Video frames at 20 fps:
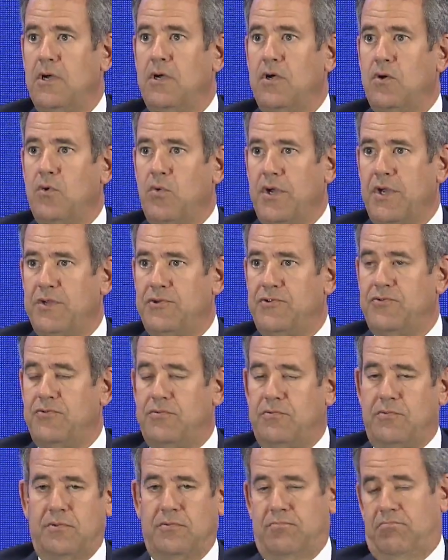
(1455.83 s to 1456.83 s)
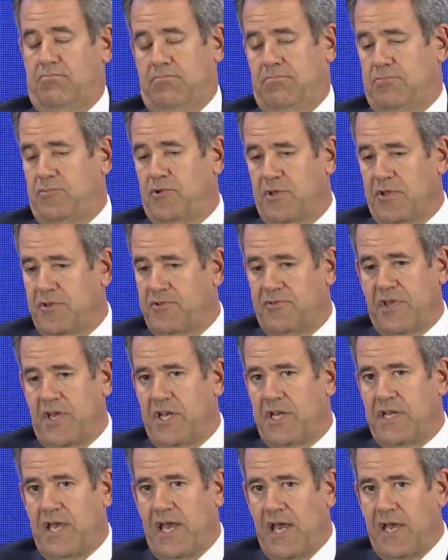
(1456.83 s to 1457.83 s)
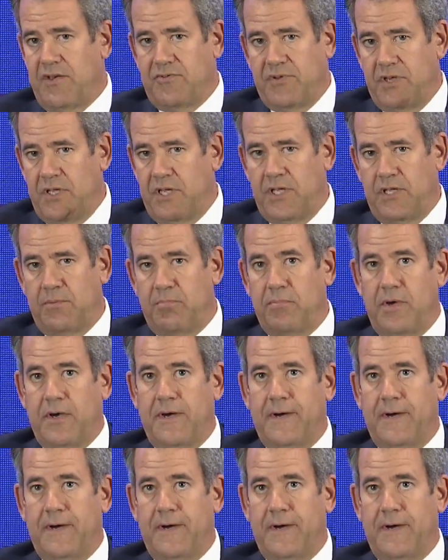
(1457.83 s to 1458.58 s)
which, to the extent it has any